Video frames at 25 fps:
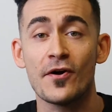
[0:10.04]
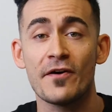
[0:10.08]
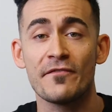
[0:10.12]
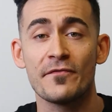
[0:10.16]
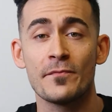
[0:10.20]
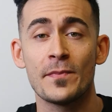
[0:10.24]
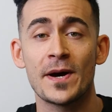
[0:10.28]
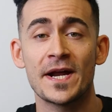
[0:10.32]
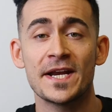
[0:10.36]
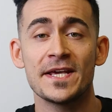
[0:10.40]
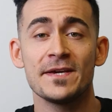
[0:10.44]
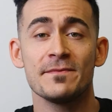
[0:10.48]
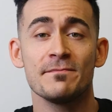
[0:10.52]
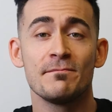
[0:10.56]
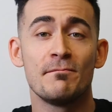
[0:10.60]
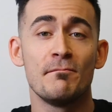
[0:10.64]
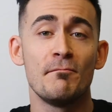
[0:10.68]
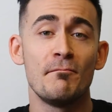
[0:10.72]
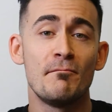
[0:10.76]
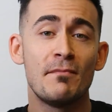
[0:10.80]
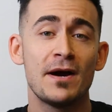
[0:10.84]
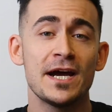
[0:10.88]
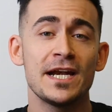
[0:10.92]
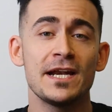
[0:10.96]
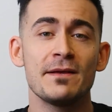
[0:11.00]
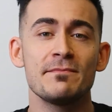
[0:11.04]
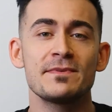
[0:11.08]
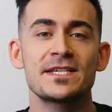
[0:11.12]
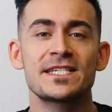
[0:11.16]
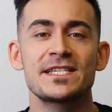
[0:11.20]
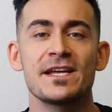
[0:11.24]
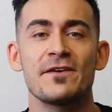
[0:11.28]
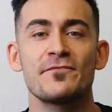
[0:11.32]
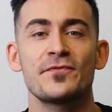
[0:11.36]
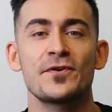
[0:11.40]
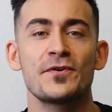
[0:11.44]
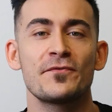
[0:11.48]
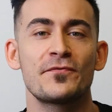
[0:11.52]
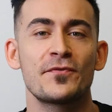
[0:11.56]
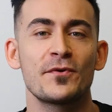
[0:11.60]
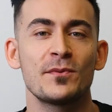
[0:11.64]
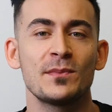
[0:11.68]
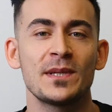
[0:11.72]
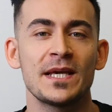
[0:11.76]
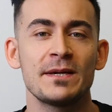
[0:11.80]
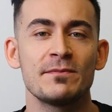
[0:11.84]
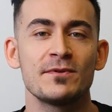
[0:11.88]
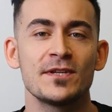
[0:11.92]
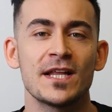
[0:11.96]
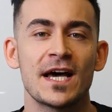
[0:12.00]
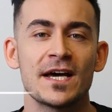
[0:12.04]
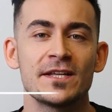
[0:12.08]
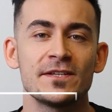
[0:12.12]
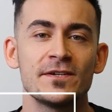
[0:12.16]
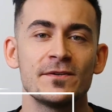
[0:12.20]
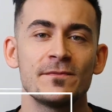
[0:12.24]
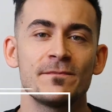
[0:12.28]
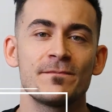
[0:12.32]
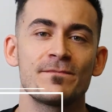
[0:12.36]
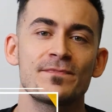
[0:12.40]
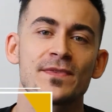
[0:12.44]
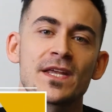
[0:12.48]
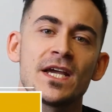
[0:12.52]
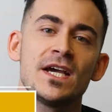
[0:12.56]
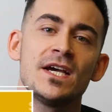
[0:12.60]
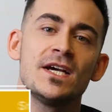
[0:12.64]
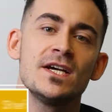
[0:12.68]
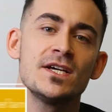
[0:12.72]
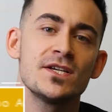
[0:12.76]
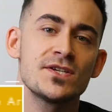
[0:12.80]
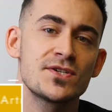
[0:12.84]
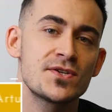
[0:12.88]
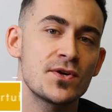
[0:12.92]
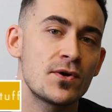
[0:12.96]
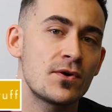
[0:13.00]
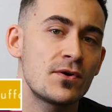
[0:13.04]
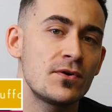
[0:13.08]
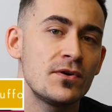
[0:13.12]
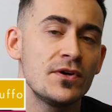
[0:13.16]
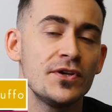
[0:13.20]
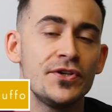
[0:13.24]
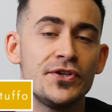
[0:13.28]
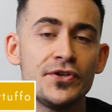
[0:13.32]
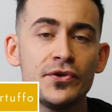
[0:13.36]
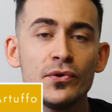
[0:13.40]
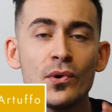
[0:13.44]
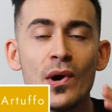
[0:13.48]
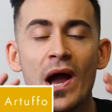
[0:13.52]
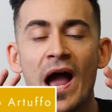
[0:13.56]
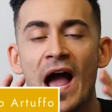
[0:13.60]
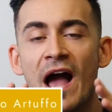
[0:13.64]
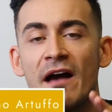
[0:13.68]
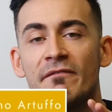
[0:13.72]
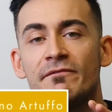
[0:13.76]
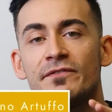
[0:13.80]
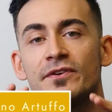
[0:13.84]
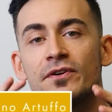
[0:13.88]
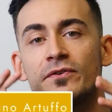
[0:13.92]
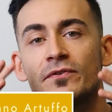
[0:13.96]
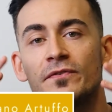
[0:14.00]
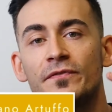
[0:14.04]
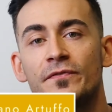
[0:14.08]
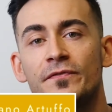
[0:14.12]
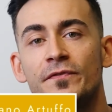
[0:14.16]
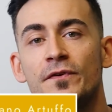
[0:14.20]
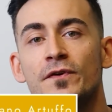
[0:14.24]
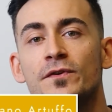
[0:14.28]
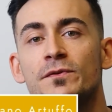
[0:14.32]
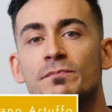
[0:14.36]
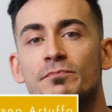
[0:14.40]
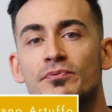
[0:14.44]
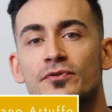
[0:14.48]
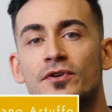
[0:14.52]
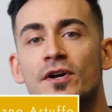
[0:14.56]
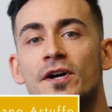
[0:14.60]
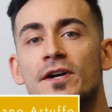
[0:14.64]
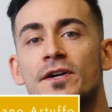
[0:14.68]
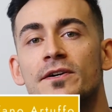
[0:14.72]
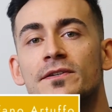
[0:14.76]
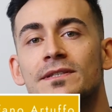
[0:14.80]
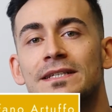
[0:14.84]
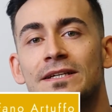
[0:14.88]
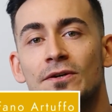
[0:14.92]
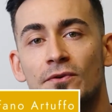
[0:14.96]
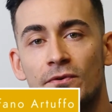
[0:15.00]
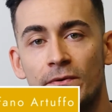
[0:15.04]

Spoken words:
everybody, my name is Stefano from Labelado. So you have your food product